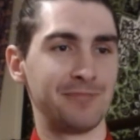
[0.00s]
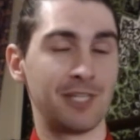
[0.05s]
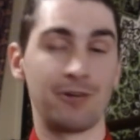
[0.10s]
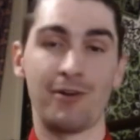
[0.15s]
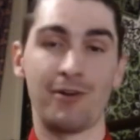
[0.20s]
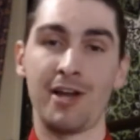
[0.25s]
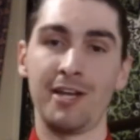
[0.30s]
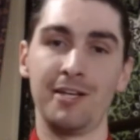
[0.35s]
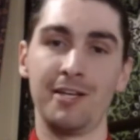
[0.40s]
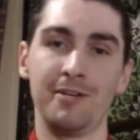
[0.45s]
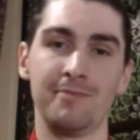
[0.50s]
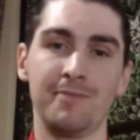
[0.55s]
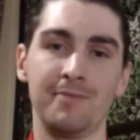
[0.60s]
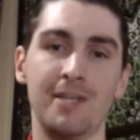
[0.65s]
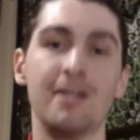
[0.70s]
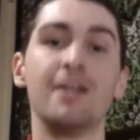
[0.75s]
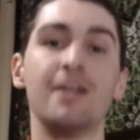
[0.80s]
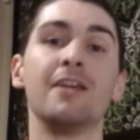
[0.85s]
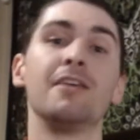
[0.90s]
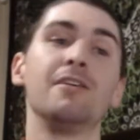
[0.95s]
Now granted,
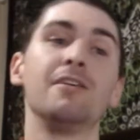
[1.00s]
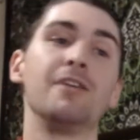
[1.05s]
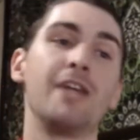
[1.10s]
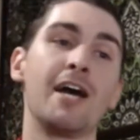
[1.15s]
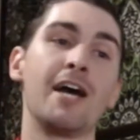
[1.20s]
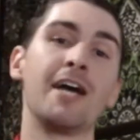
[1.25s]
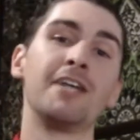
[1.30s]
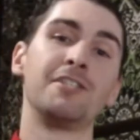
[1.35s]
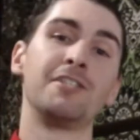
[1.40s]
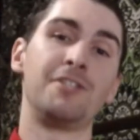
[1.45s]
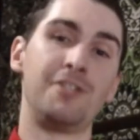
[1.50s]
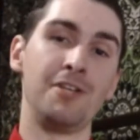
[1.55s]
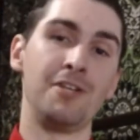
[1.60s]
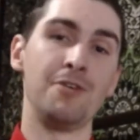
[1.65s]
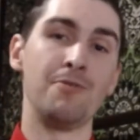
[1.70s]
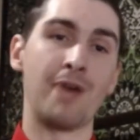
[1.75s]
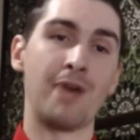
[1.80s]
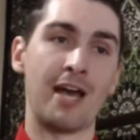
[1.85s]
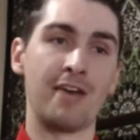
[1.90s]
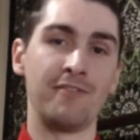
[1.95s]
you guys
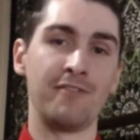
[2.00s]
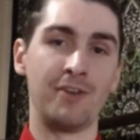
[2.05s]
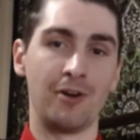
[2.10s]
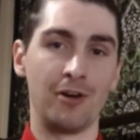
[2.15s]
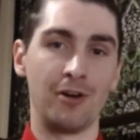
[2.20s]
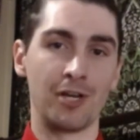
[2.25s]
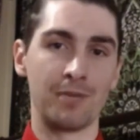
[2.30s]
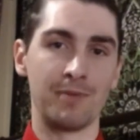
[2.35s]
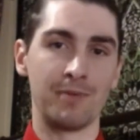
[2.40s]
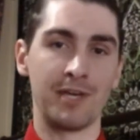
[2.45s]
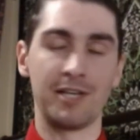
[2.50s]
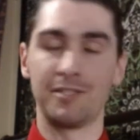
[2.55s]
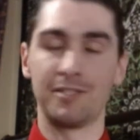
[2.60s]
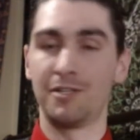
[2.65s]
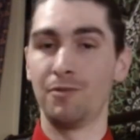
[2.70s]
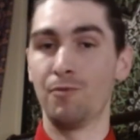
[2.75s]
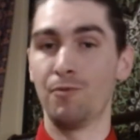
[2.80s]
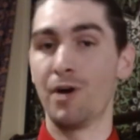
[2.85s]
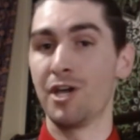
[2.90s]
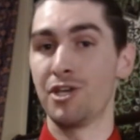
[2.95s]
do have an argument as
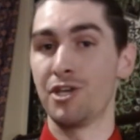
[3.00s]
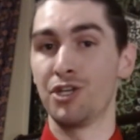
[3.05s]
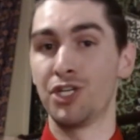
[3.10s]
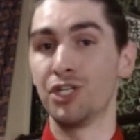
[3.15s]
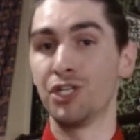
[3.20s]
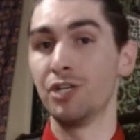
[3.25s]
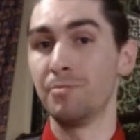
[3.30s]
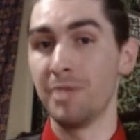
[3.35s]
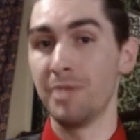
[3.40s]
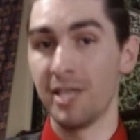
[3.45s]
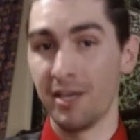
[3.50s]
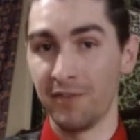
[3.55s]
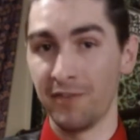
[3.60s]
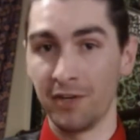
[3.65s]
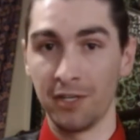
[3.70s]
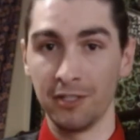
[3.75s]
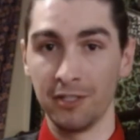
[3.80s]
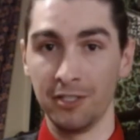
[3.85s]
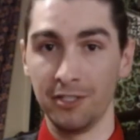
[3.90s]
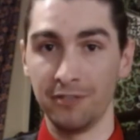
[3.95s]
to why you should be
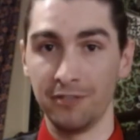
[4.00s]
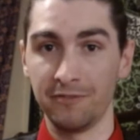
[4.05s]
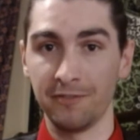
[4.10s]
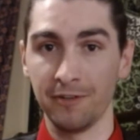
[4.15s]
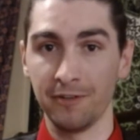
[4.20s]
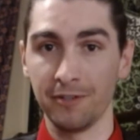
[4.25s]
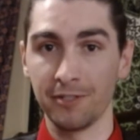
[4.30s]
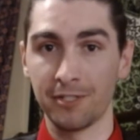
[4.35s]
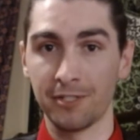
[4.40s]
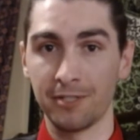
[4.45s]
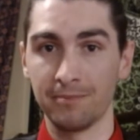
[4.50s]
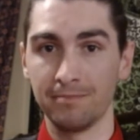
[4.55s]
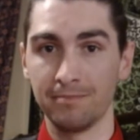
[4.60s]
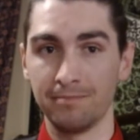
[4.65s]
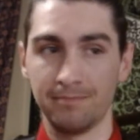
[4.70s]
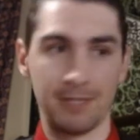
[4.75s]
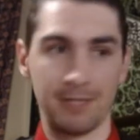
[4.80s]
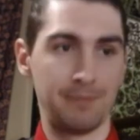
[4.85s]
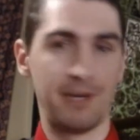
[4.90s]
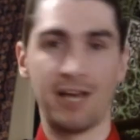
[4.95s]
given all the loot first.
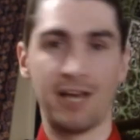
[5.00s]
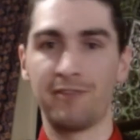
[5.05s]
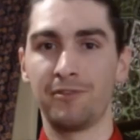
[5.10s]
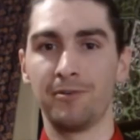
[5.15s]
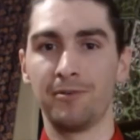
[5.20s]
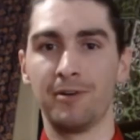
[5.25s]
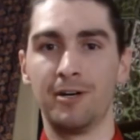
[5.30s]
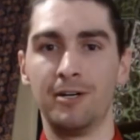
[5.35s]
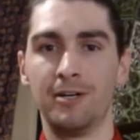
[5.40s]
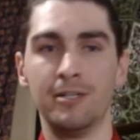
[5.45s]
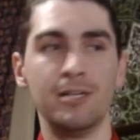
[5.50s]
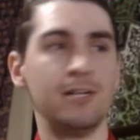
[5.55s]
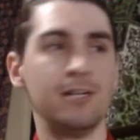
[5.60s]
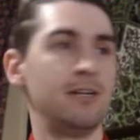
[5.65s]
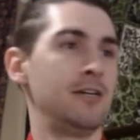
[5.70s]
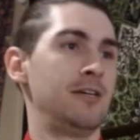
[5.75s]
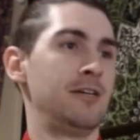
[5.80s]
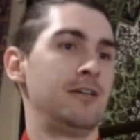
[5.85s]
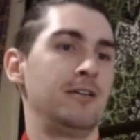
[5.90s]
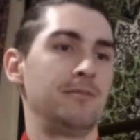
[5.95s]
I mean, after all,
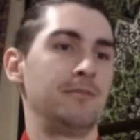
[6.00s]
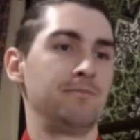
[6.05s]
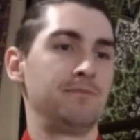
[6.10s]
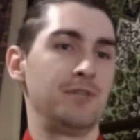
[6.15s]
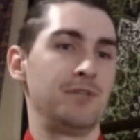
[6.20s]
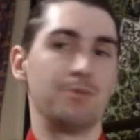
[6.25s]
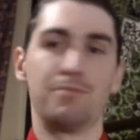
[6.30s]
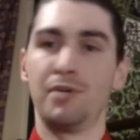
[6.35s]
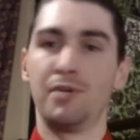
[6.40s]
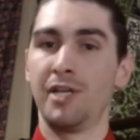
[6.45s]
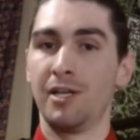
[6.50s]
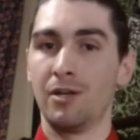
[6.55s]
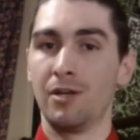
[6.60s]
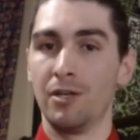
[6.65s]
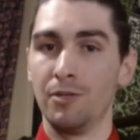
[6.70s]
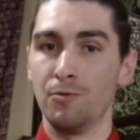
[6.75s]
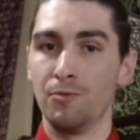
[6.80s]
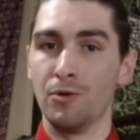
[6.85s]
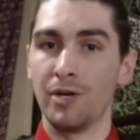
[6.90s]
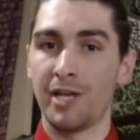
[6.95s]
you're putting in
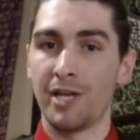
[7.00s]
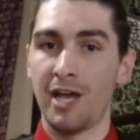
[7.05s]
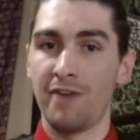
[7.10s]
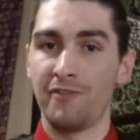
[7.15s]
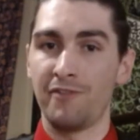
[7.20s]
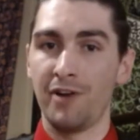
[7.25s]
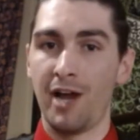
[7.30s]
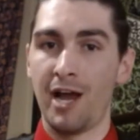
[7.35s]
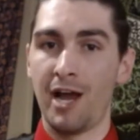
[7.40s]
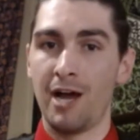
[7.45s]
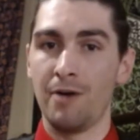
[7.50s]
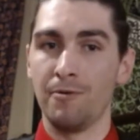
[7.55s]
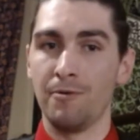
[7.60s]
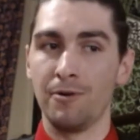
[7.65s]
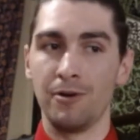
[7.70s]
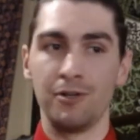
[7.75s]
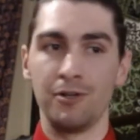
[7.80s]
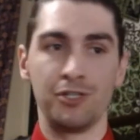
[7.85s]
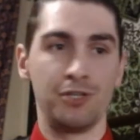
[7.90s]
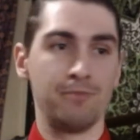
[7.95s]
all the work after
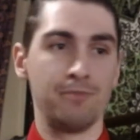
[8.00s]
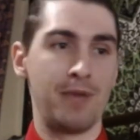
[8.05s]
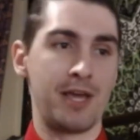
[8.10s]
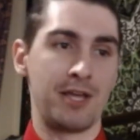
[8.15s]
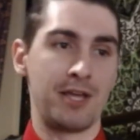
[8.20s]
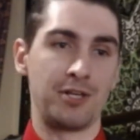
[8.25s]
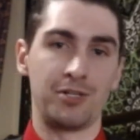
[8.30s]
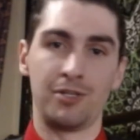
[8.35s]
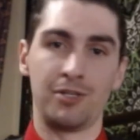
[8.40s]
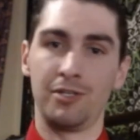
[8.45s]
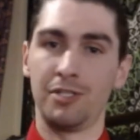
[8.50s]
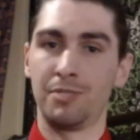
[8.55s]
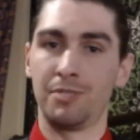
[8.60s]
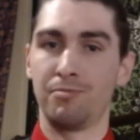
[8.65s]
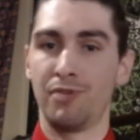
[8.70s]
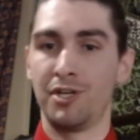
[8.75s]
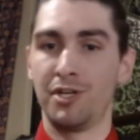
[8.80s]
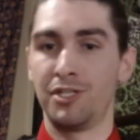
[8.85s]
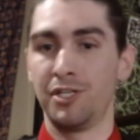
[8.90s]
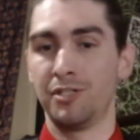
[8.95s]
hours, you're making sure all the
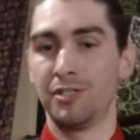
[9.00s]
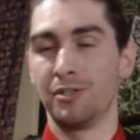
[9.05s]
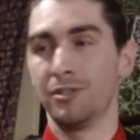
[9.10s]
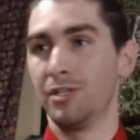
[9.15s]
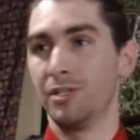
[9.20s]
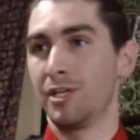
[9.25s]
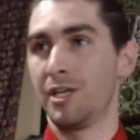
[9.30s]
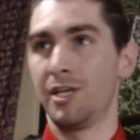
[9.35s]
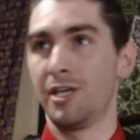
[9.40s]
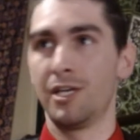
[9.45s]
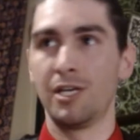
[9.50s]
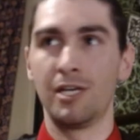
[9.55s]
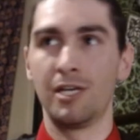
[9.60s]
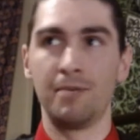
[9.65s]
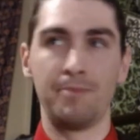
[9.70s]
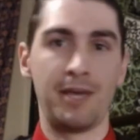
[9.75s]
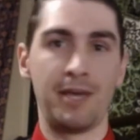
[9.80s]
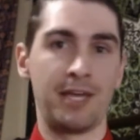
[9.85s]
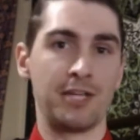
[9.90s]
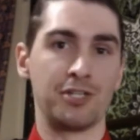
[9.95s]
spreadsheets are looking good
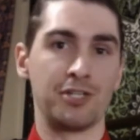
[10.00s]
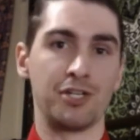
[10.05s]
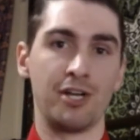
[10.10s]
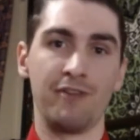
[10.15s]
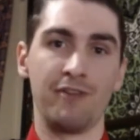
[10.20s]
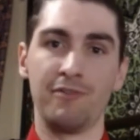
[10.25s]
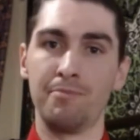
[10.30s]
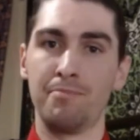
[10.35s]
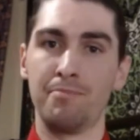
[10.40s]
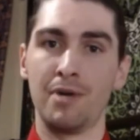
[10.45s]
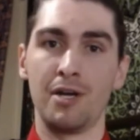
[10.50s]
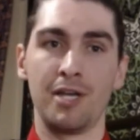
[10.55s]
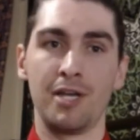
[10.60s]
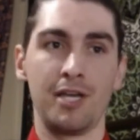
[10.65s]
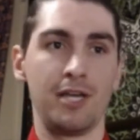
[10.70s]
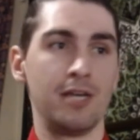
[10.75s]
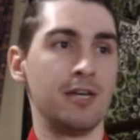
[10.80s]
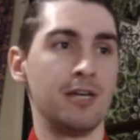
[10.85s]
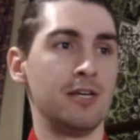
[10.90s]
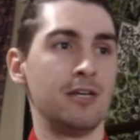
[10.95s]
and making sure
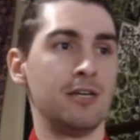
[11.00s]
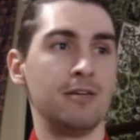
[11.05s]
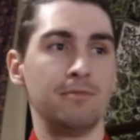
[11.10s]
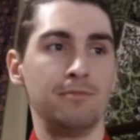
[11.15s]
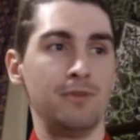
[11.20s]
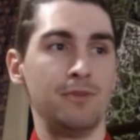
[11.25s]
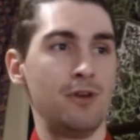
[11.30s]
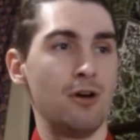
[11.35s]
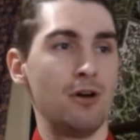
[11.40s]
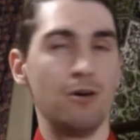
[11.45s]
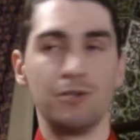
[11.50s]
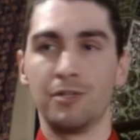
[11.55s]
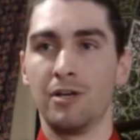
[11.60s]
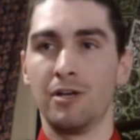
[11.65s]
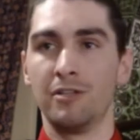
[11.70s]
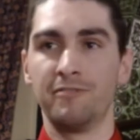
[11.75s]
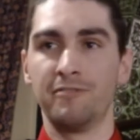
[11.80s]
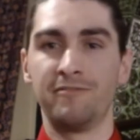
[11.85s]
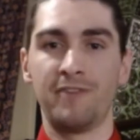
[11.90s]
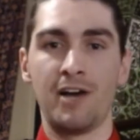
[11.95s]
everybody knows
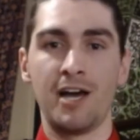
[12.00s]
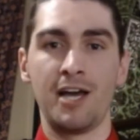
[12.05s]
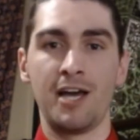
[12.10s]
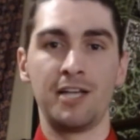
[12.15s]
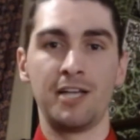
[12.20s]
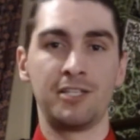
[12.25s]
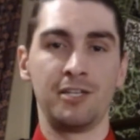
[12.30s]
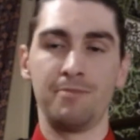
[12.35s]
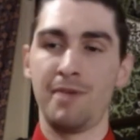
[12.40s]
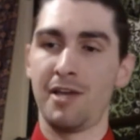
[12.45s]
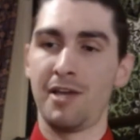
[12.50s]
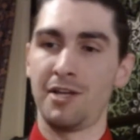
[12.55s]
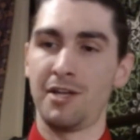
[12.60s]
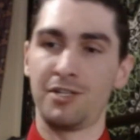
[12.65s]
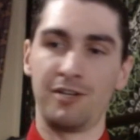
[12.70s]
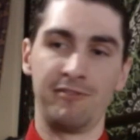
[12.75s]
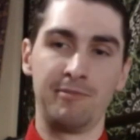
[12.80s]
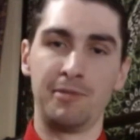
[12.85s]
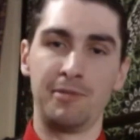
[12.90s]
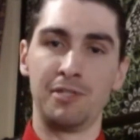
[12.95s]
all the fights, and you're making
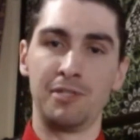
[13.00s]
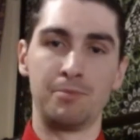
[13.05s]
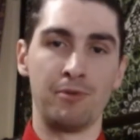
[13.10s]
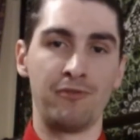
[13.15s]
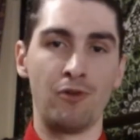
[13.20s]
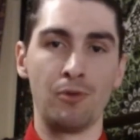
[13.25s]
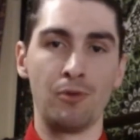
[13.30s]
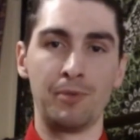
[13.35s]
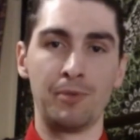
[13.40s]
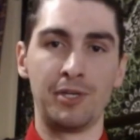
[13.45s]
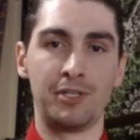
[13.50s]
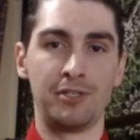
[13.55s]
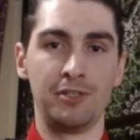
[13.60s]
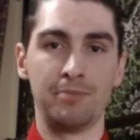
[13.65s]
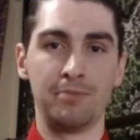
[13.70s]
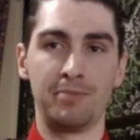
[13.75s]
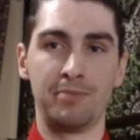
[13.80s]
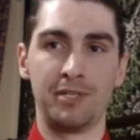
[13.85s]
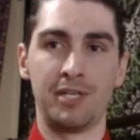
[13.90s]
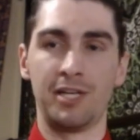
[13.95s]
sure everybody's performing to
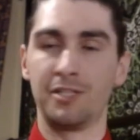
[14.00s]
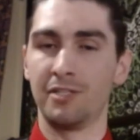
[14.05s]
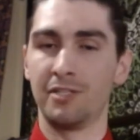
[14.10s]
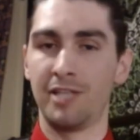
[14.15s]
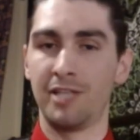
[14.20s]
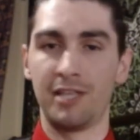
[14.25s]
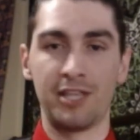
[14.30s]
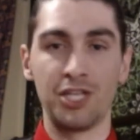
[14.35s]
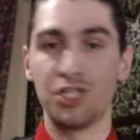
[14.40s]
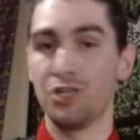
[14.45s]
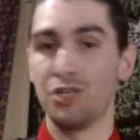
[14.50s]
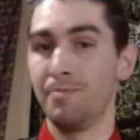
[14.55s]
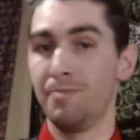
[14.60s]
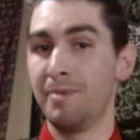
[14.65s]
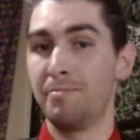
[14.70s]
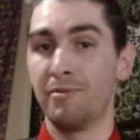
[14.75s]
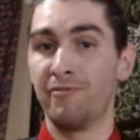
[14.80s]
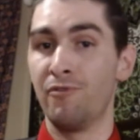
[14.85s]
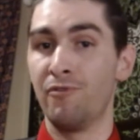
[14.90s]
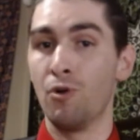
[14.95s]
the potential that they should
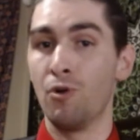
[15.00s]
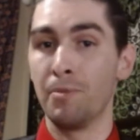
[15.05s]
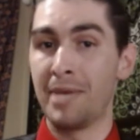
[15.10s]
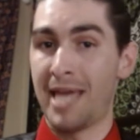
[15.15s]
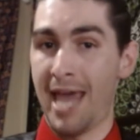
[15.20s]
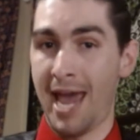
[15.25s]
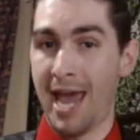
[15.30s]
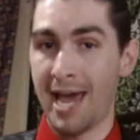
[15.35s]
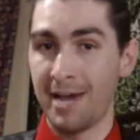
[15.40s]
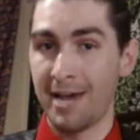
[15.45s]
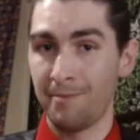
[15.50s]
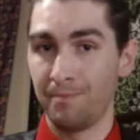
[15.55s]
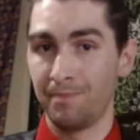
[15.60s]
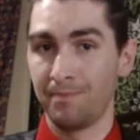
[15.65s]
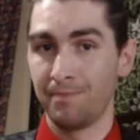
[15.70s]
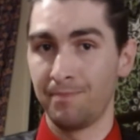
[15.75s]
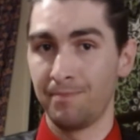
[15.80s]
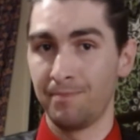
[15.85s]
be performing at.